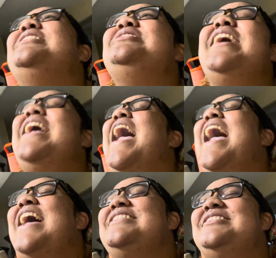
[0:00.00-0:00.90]
they
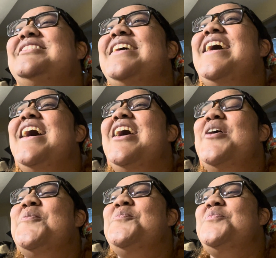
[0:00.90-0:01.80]
had,
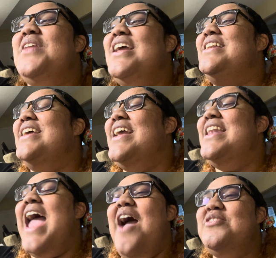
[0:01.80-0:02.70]
in
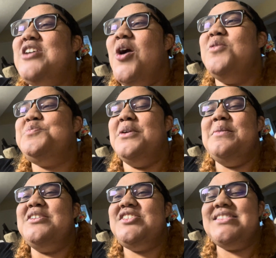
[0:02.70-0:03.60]
Avatar, it's pretty
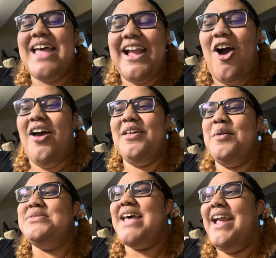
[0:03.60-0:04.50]
much just like, it was